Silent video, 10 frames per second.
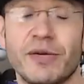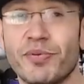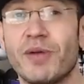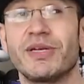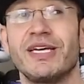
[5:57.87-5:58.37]
I
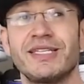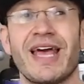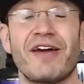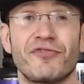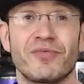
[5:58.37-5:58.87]
probably eat
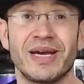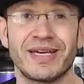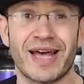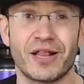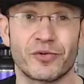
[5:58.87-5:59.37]
half of my
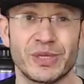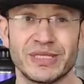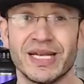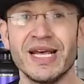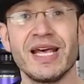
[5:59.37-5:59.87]
calories